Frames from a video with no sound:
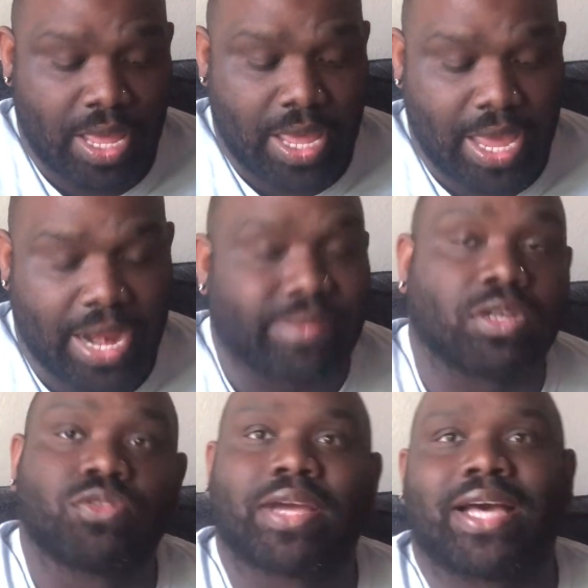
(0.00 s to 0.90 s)
And I've
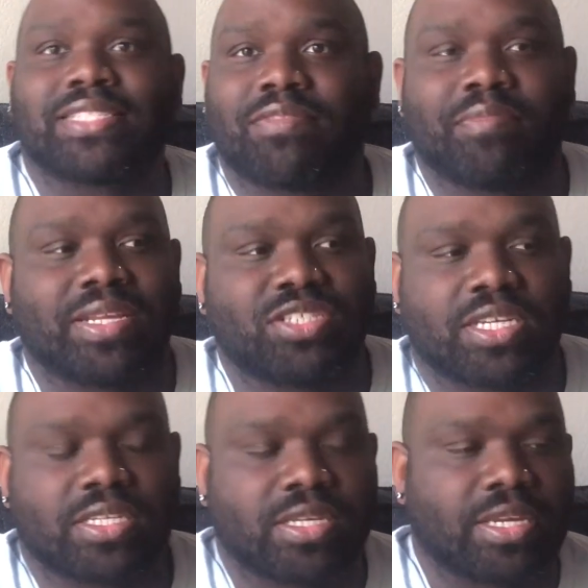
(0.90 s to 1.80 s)
told you guys, I've met
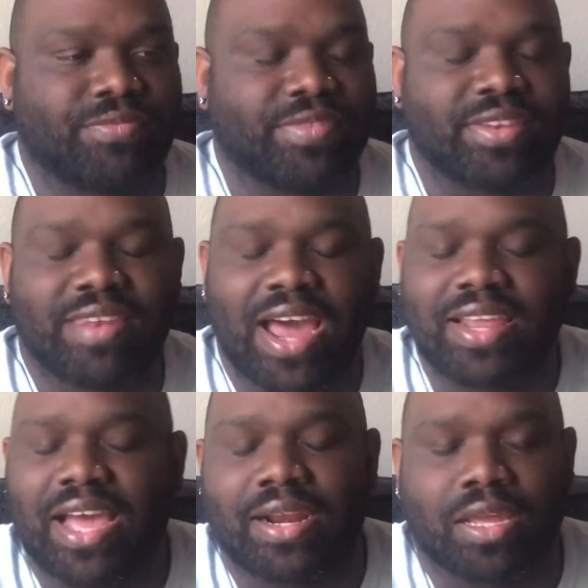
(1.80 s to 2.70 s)
Jessica, not
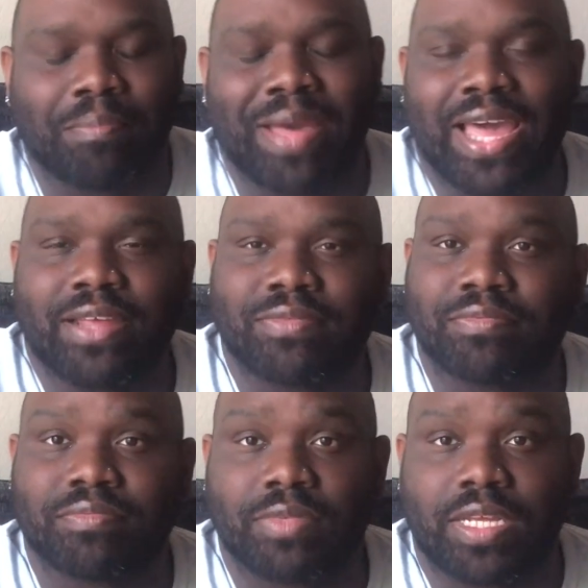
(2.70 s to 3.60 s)
gotten a combative
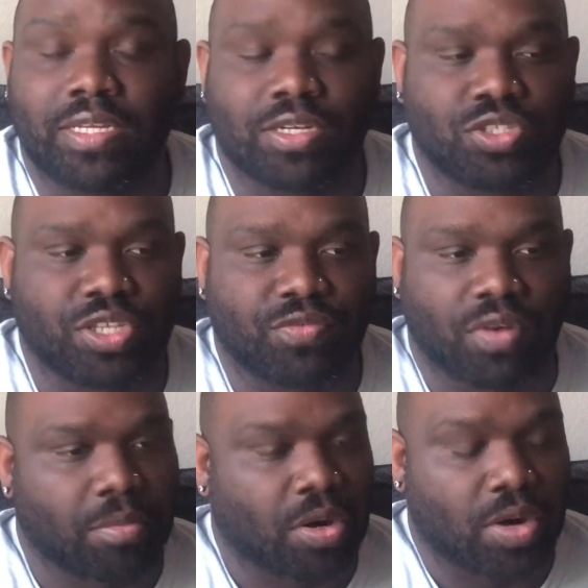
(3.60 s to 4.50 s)
energy
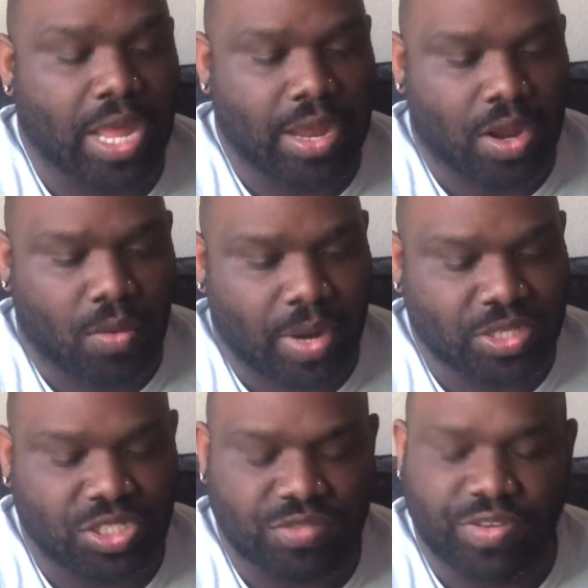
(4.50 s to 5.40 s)
from her at all, right?
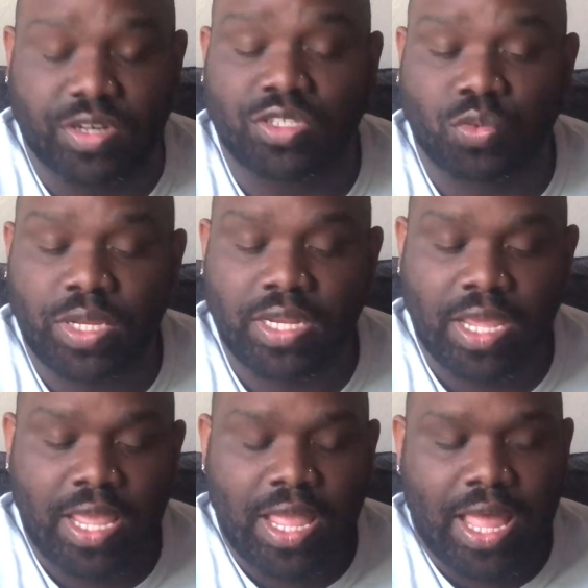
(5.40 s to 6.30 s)
She's very sweet.
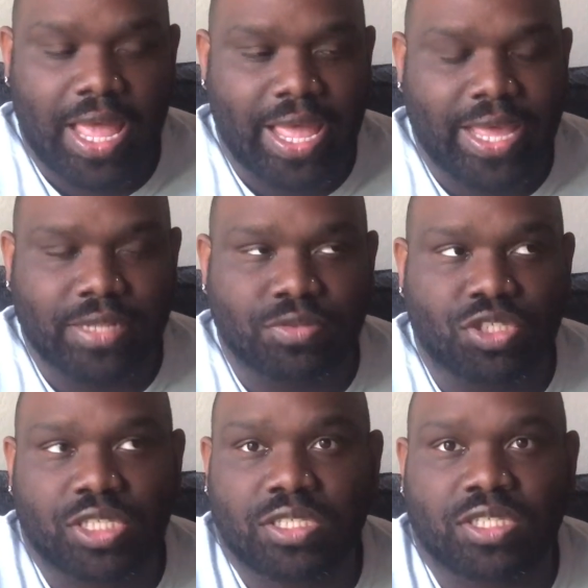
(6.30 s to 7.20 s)
And
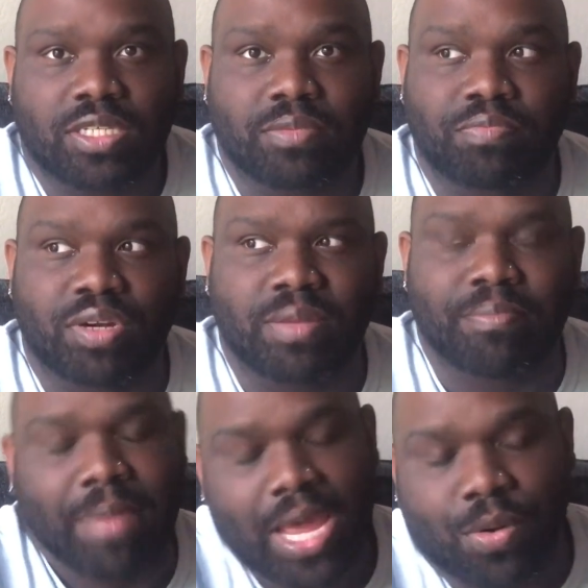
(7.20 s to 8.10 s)
she's just pretty
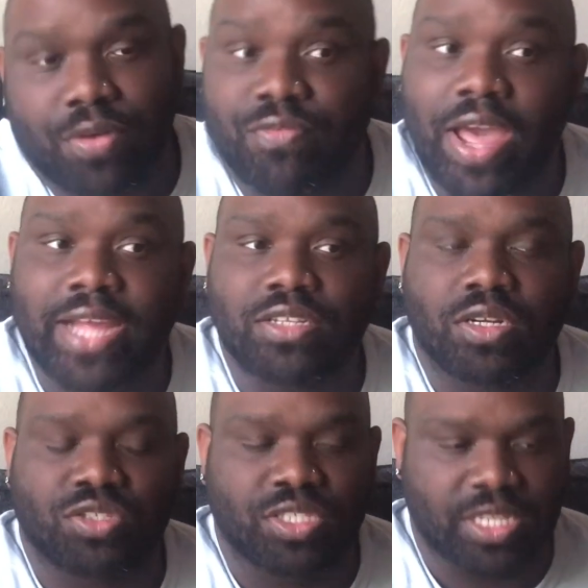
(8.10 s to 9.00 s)
matter of fact. You know,
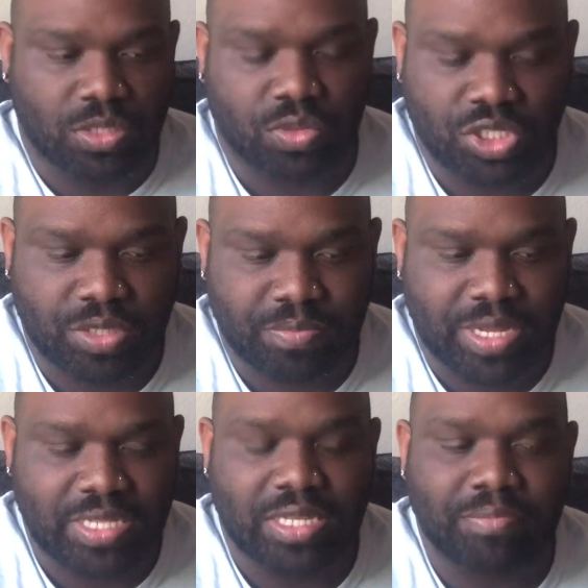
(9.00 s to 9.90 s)
she says what she
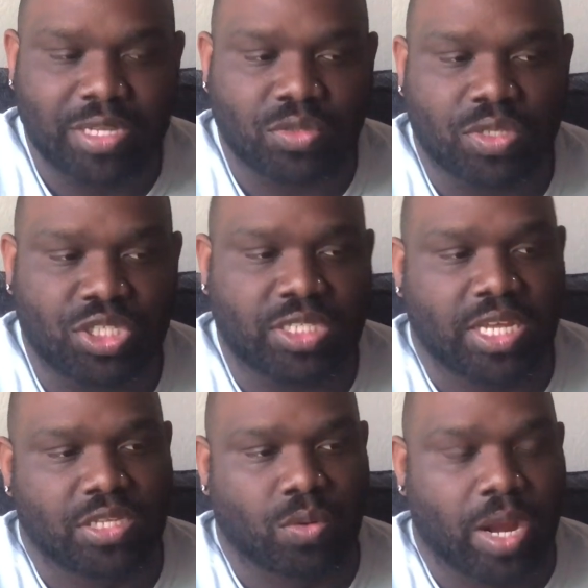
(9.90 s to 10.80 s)
means and means what she
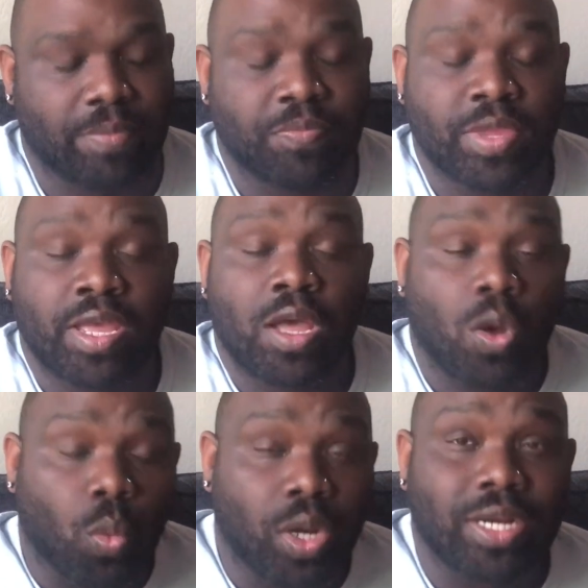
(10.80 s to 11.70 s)
says, right?
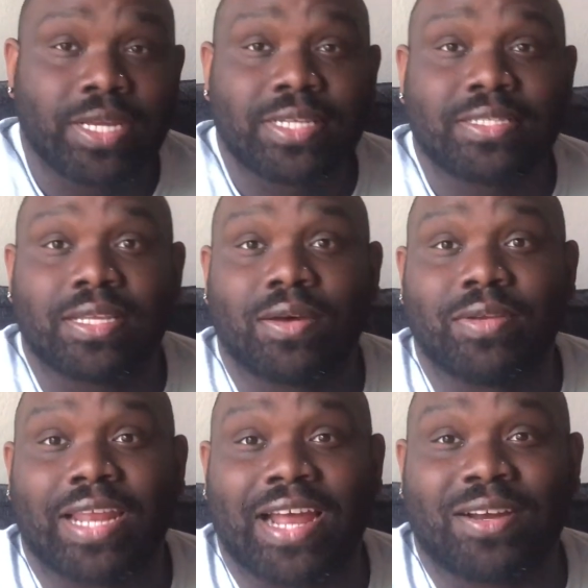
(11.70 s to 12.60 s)
What it is
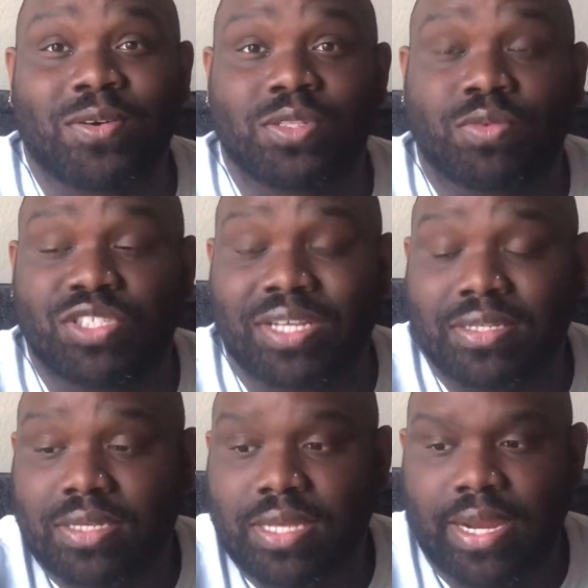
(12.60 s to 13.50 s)
that I noticed with
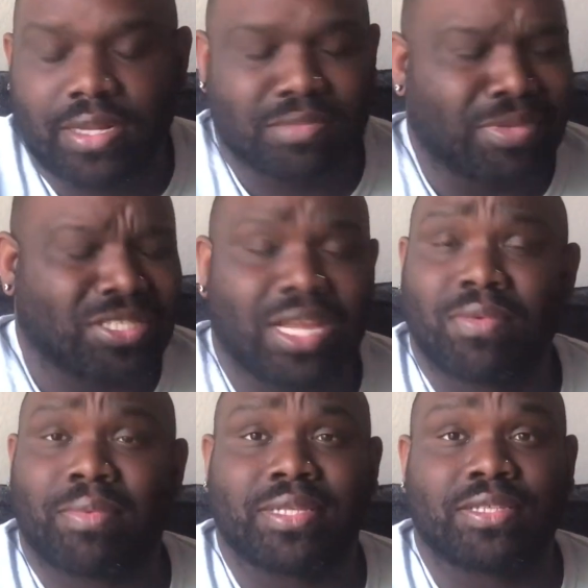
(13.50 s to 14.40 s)
Jessica, and it's much like
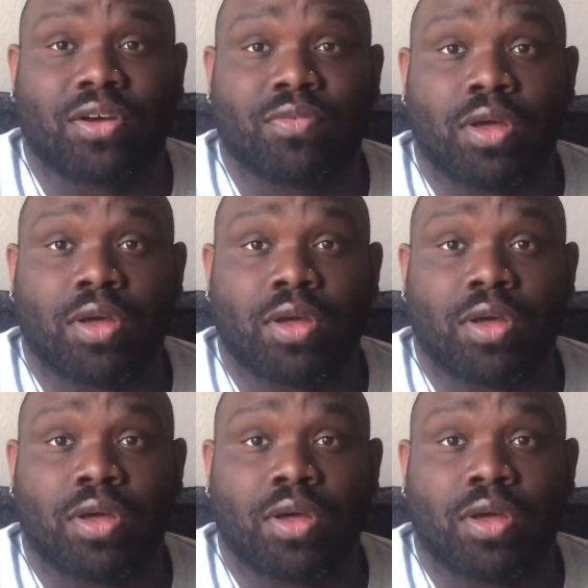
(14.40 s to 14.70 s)
with myself,